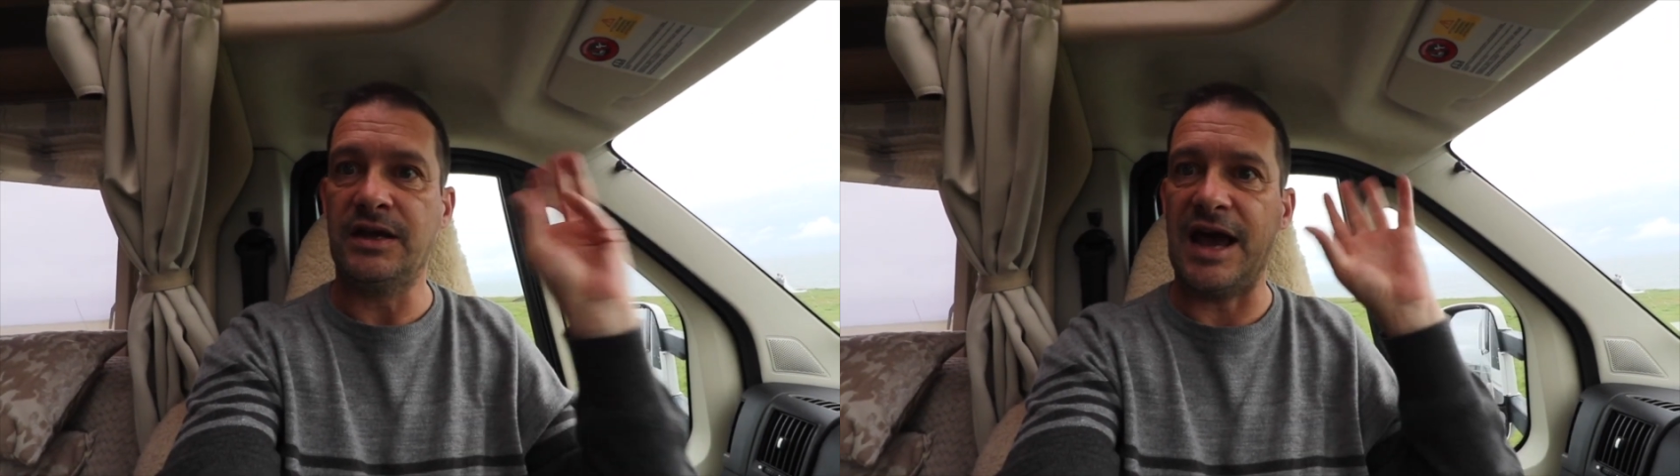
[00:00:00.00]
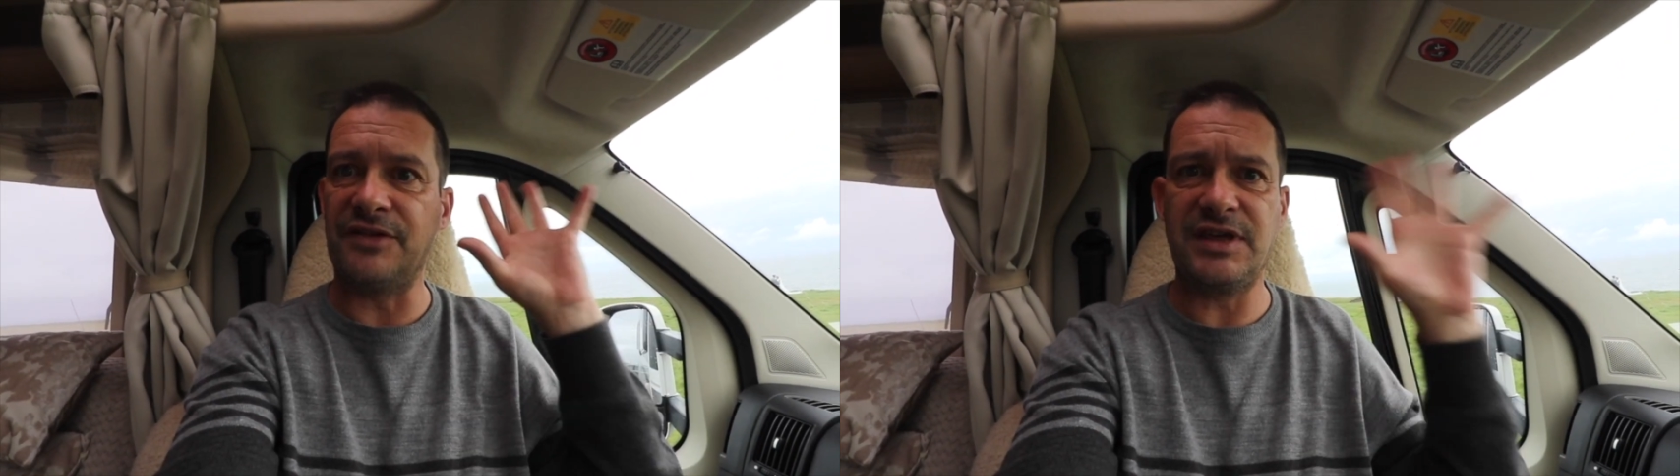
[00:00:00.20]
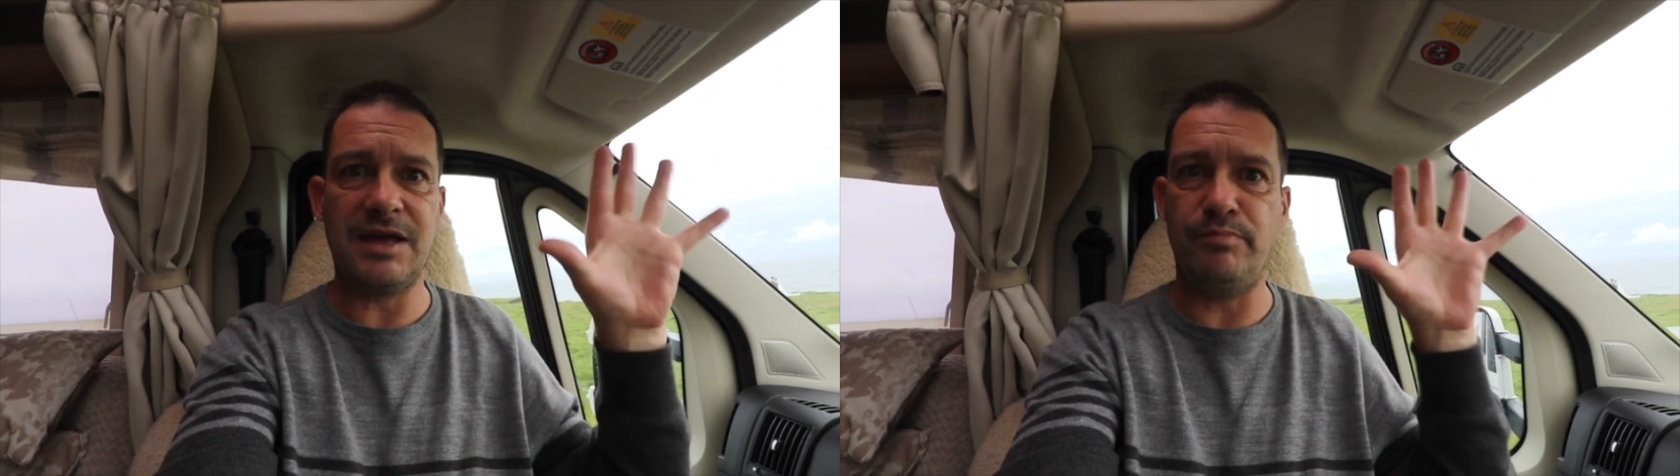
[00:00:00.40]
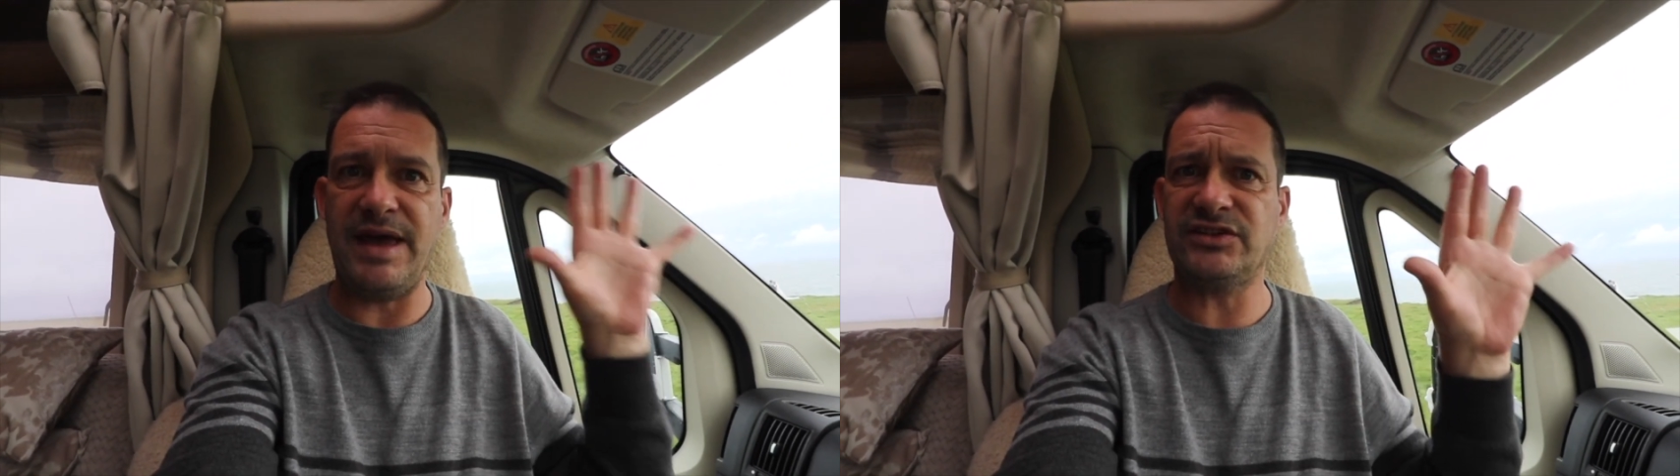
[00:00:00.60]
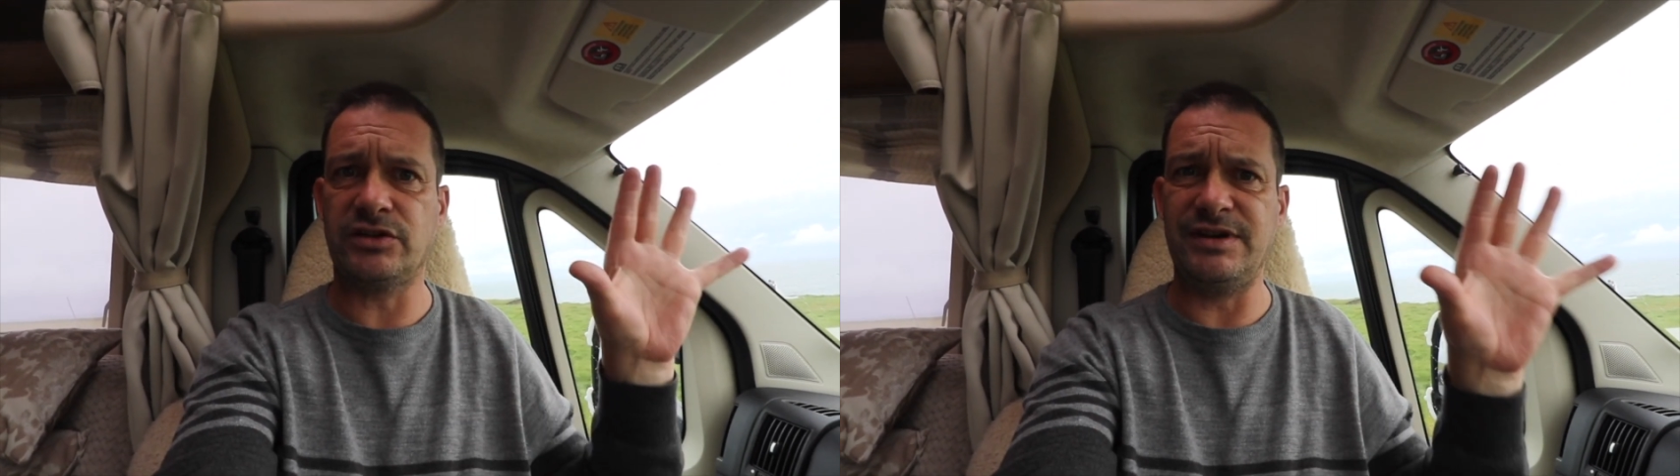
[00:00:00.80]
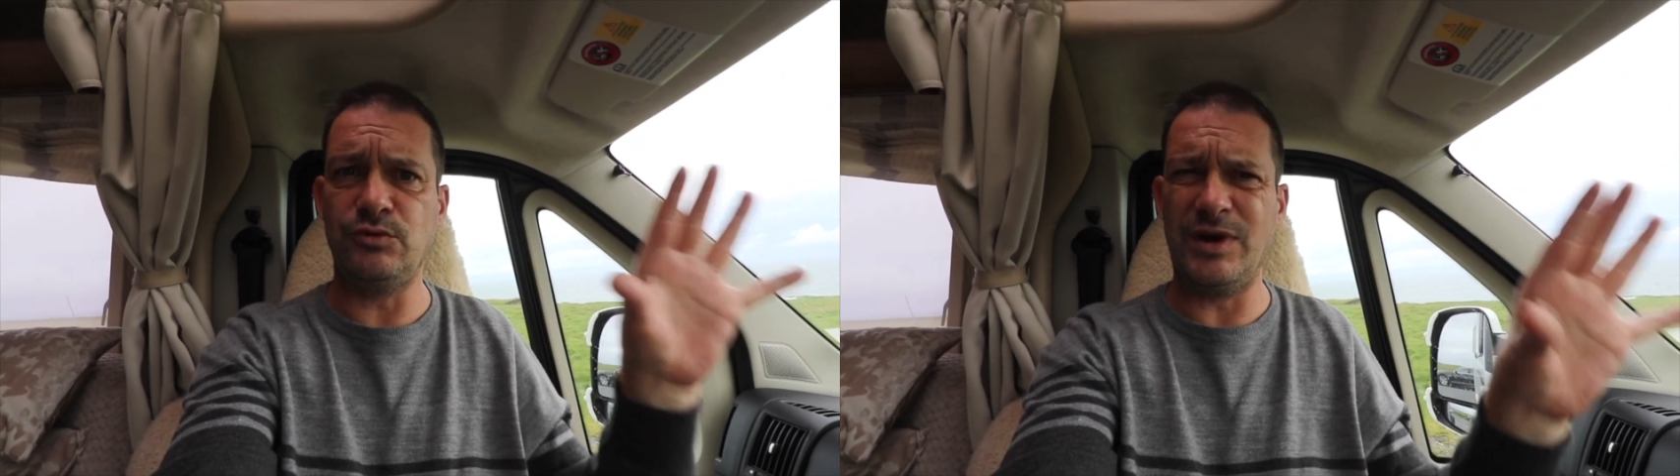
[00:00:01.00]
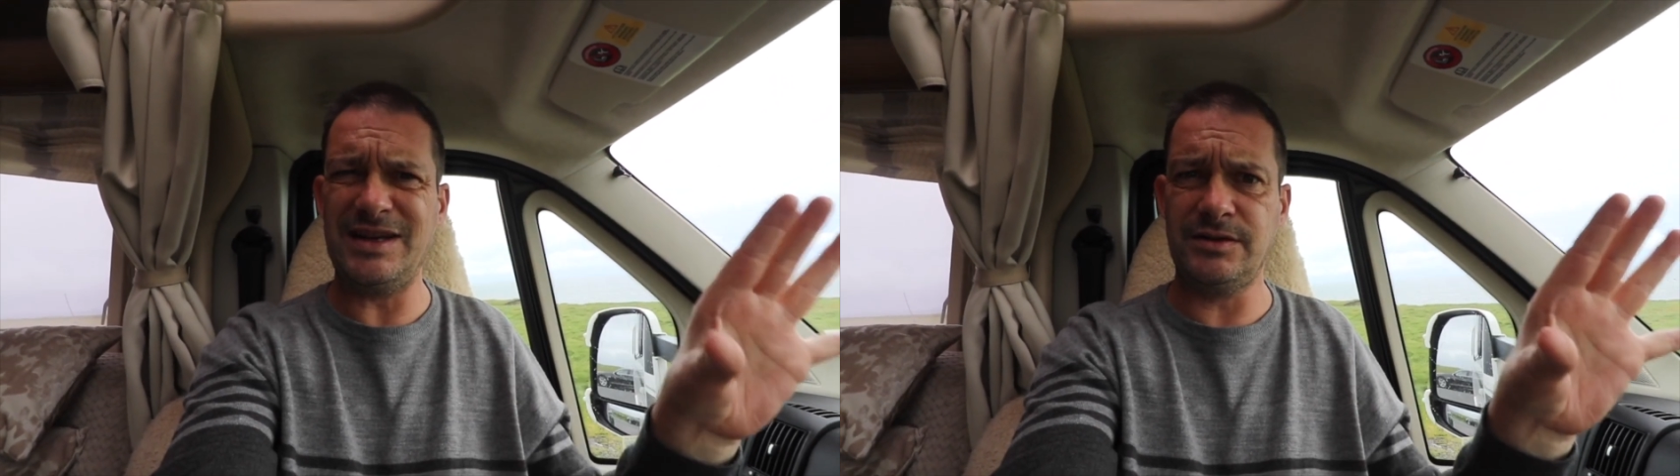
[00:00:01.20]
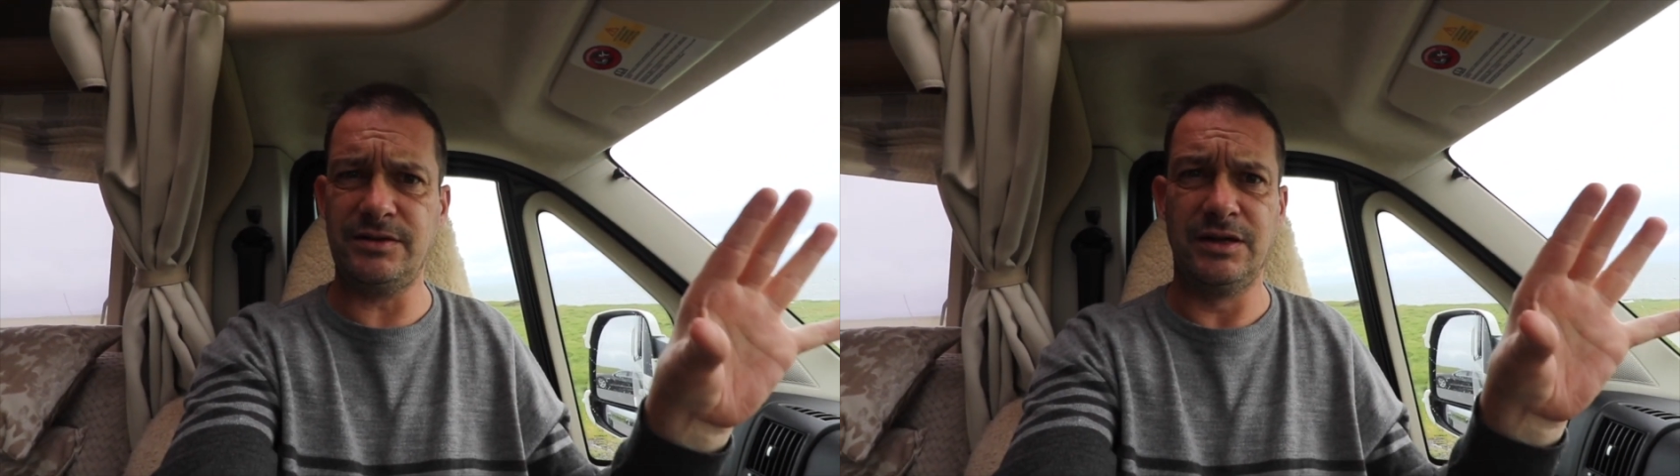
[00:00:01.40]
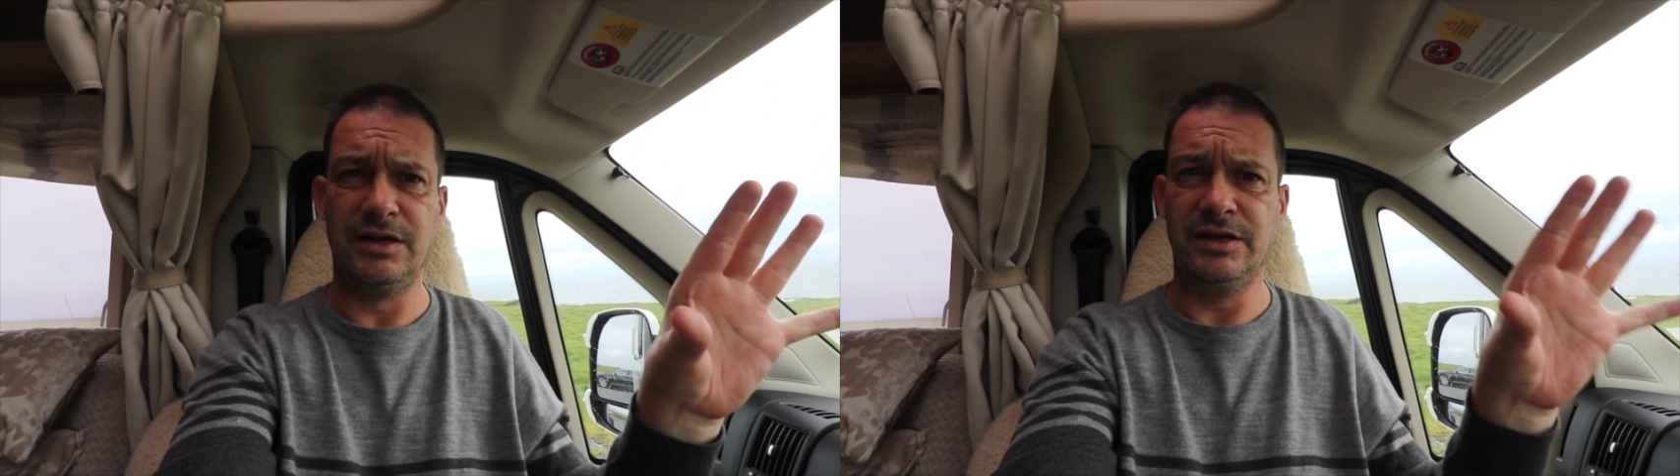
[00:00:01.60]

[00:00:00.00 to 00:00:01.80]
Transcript: Are they better in wind?